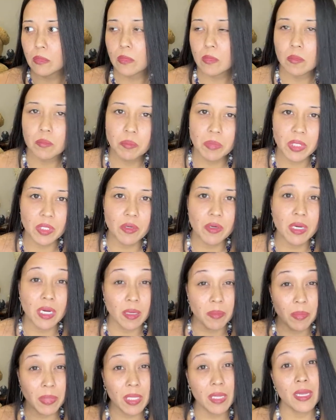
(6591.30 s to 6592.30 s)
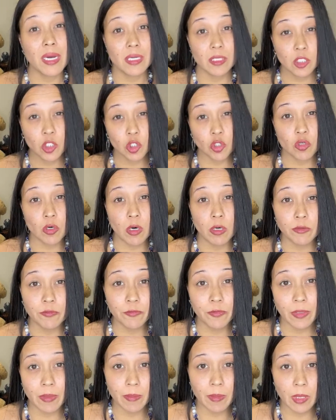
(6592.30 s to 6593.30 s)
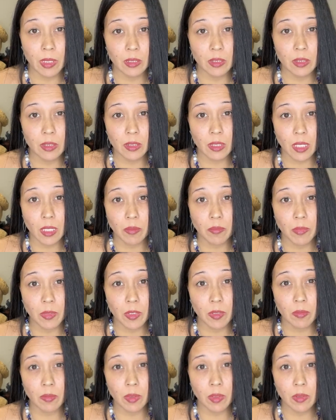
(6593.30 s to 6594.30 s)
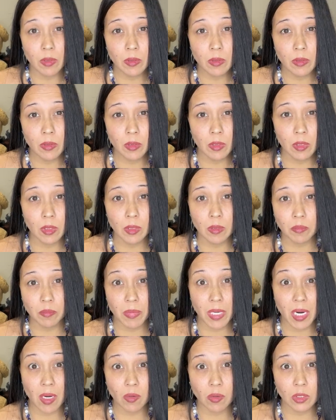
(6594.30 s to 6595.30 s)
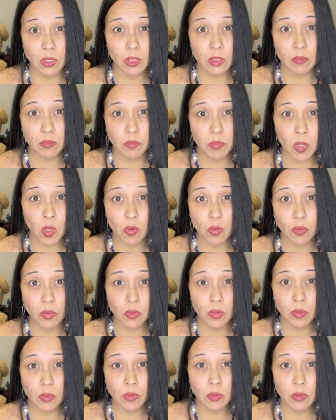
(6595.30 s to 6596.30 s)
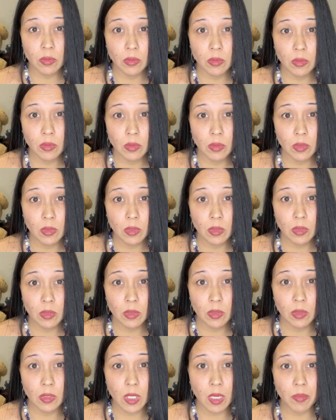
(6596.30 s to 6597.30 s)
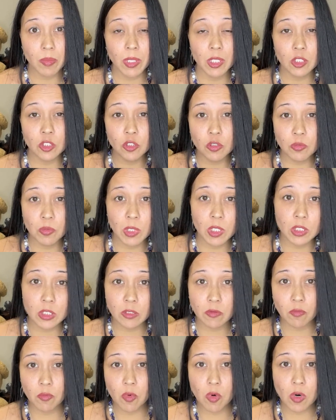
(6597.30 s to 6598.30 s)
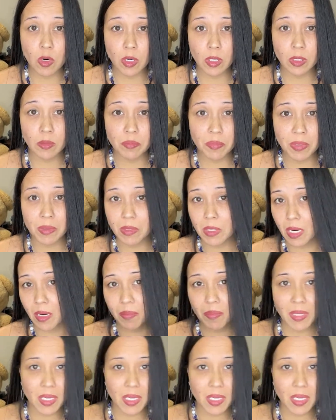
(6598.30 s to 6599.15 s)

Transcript: But you gotta be that strong feminine side, baby, and balance both. Not be too much of one, not be